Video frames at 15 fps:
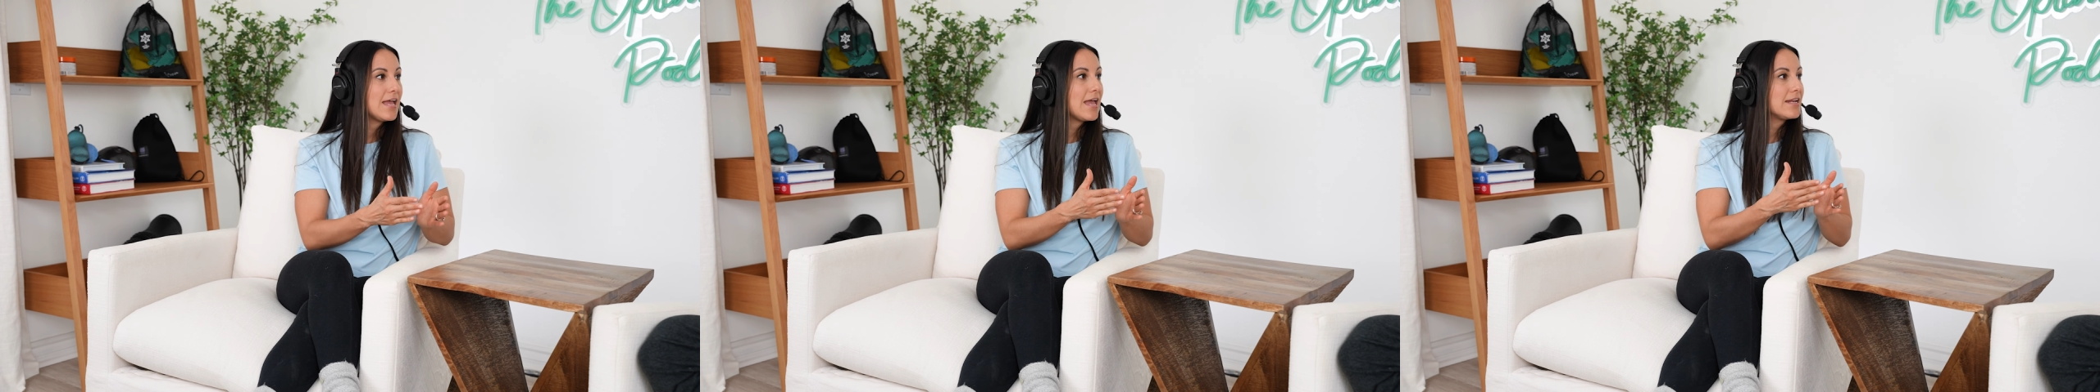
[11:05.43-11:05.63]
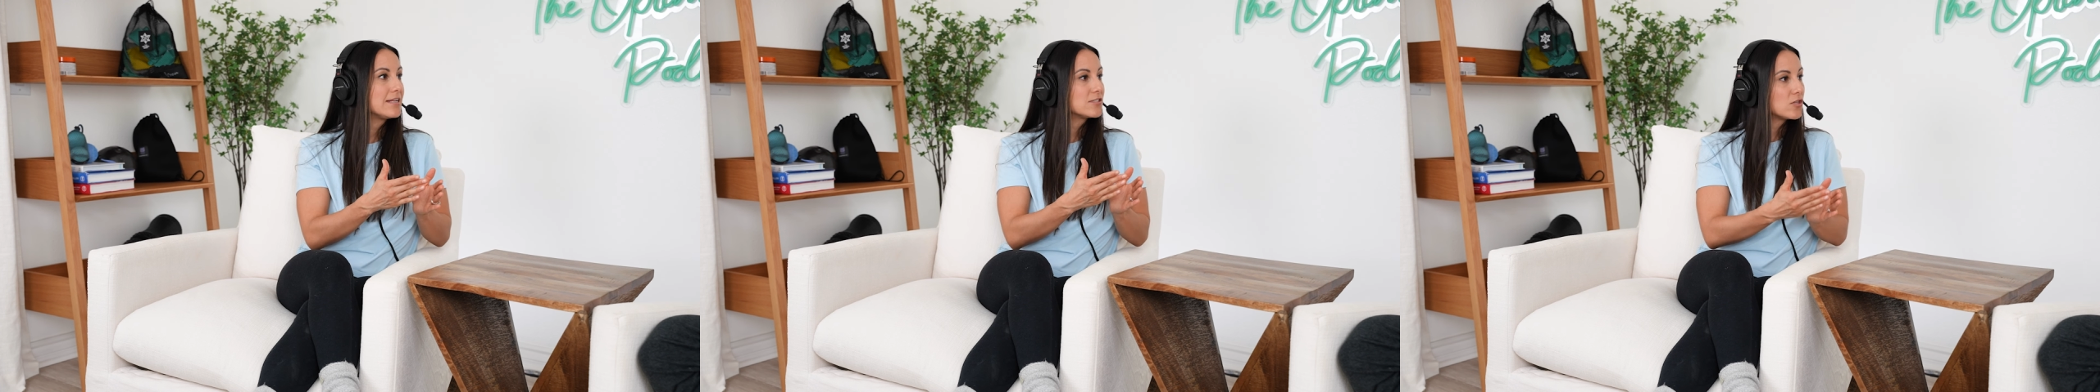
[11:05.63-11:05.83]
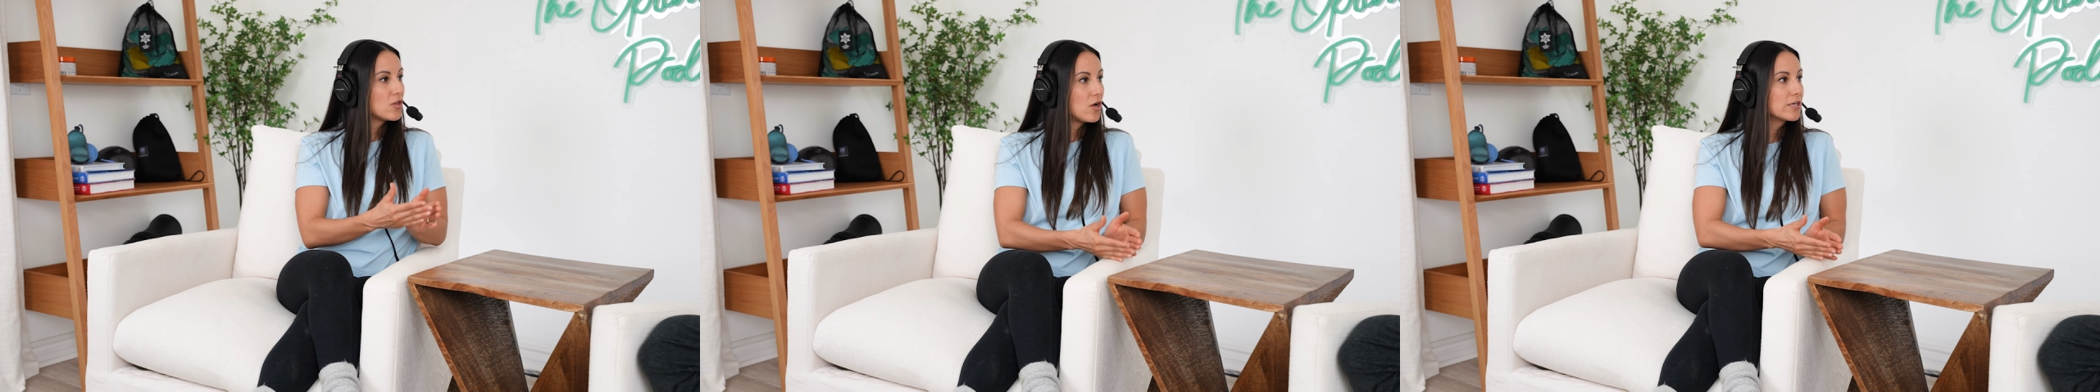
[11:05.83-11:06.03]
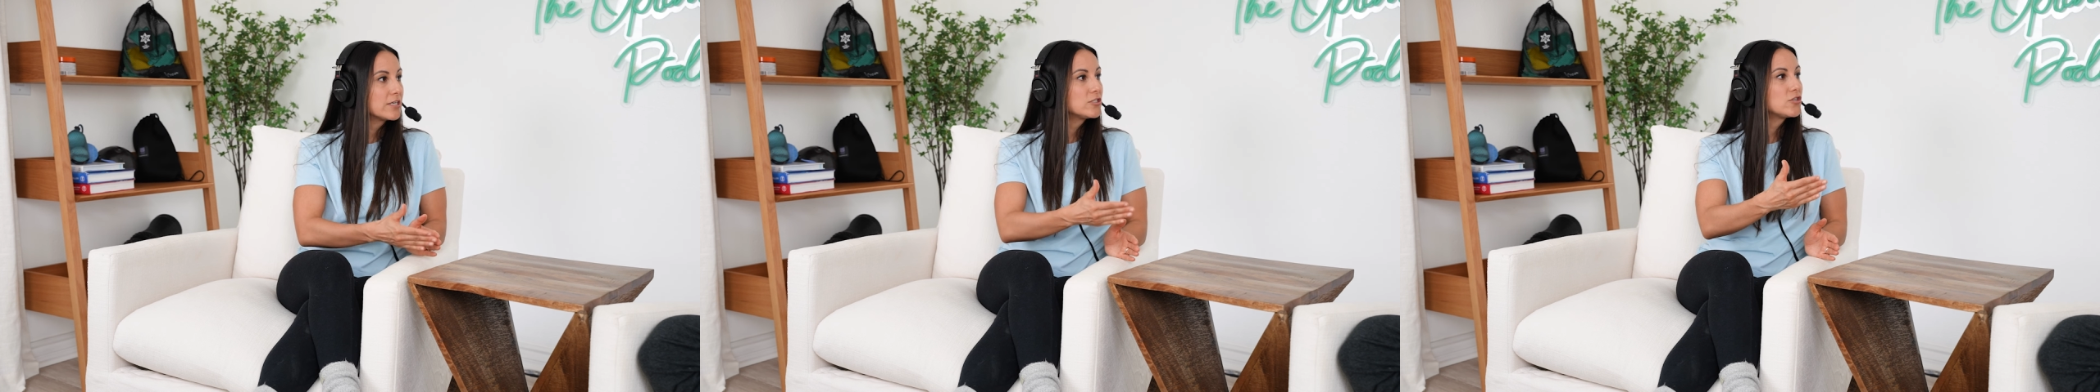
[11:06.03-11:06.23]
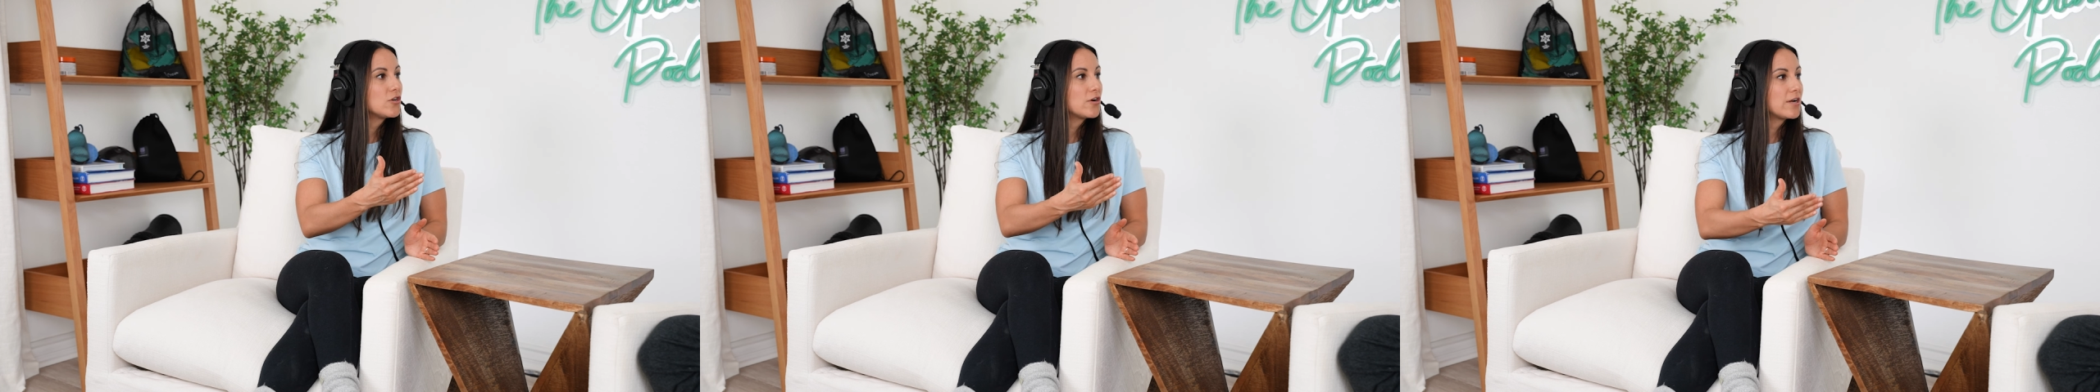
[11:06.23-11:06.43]
And as long
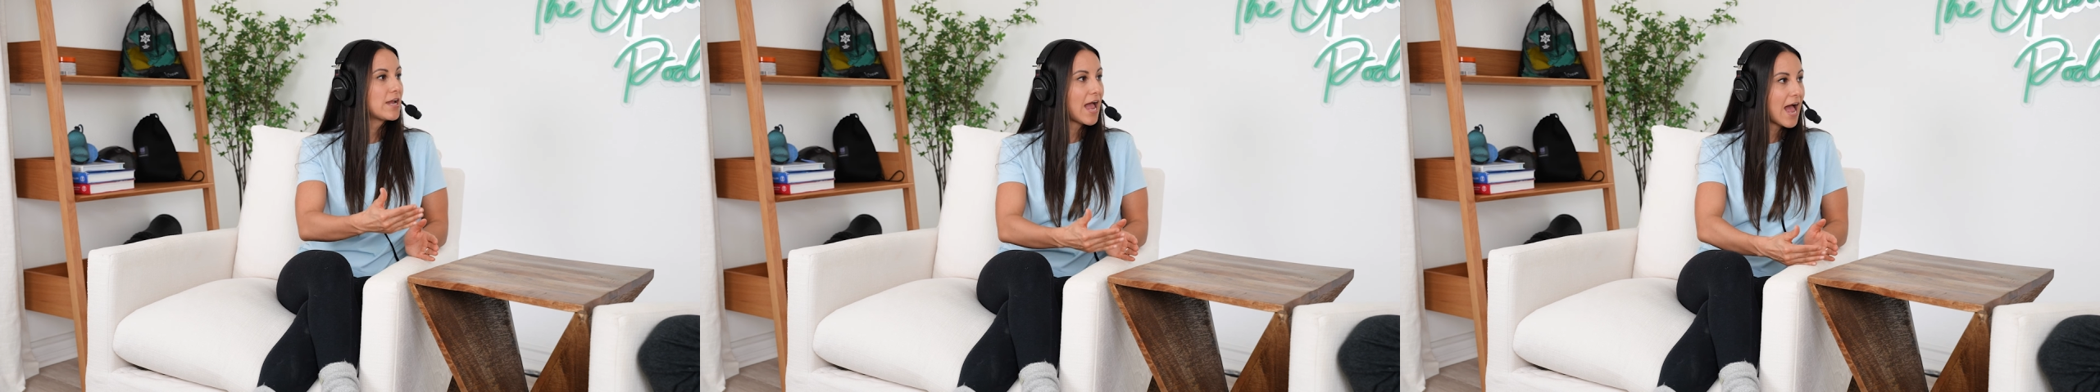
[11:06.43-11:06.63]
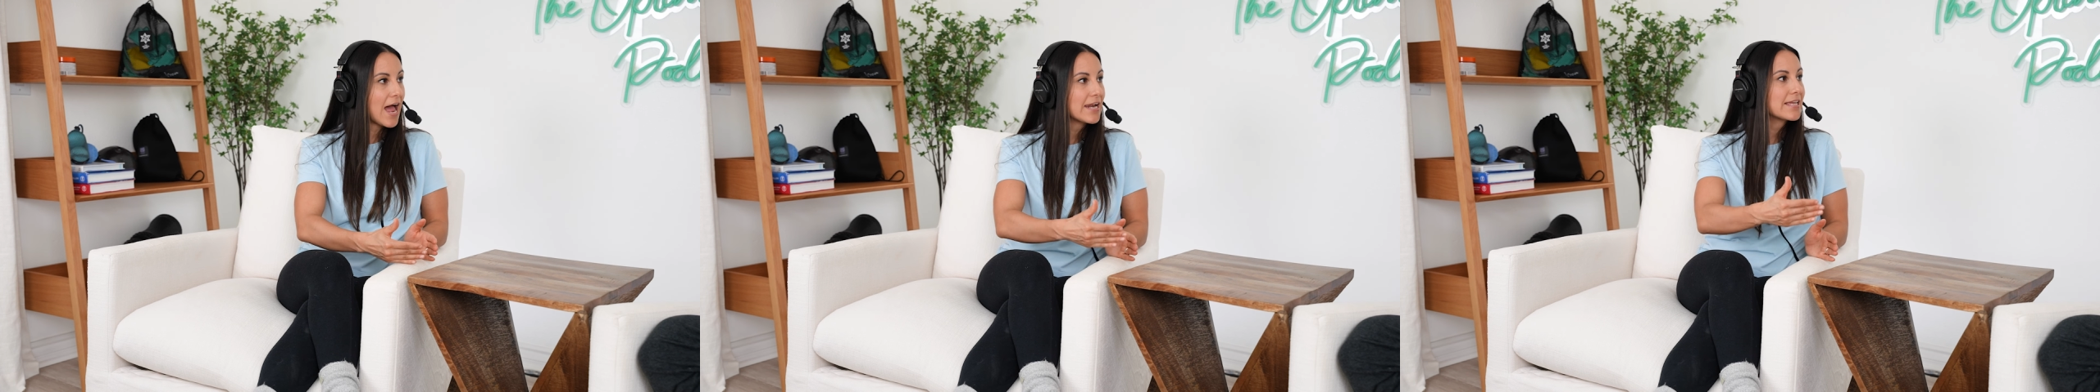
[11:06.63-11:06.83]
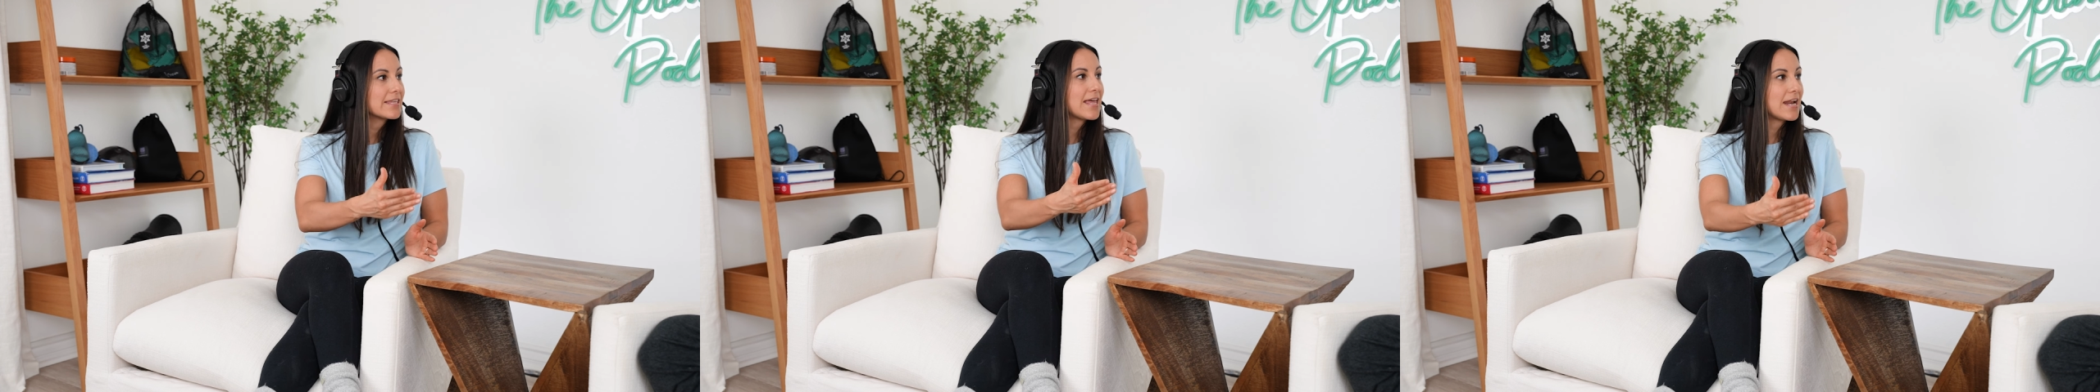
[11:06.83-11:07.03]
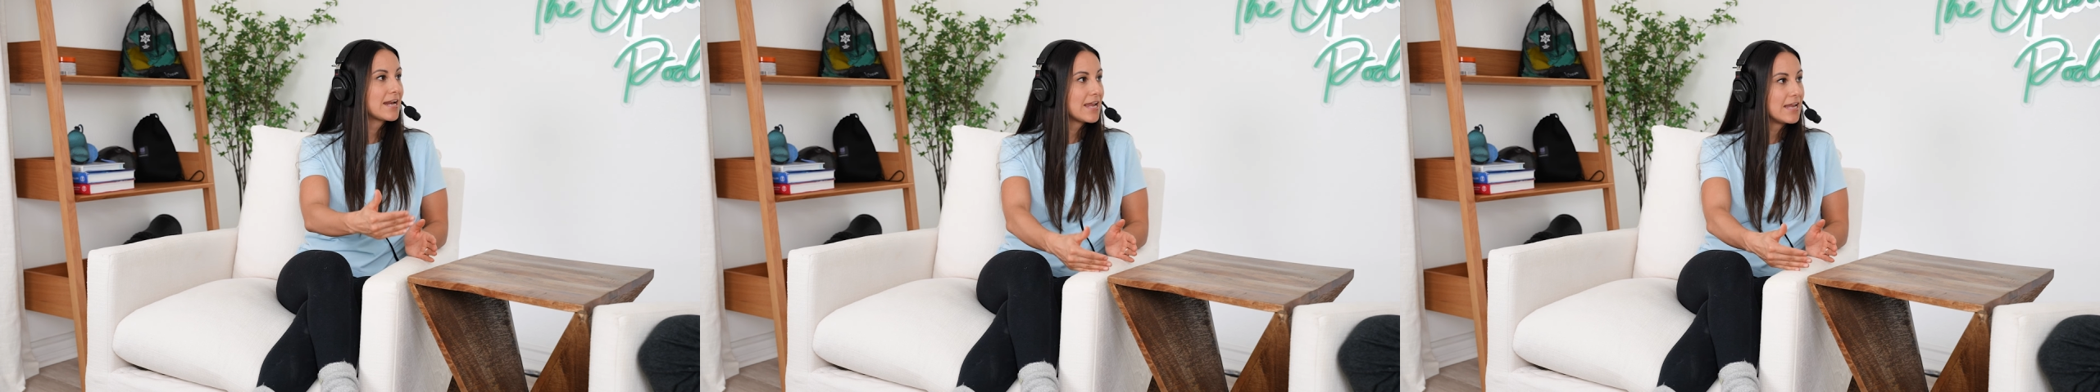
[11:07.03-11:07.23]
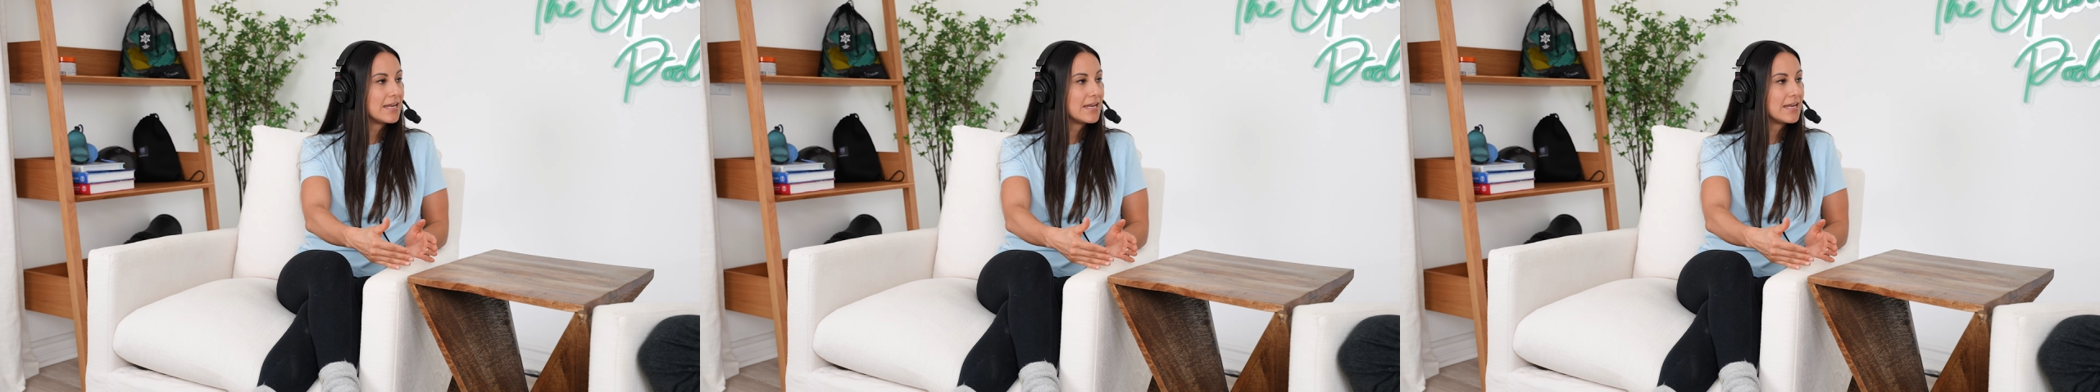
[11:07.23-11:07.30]
as you're adding that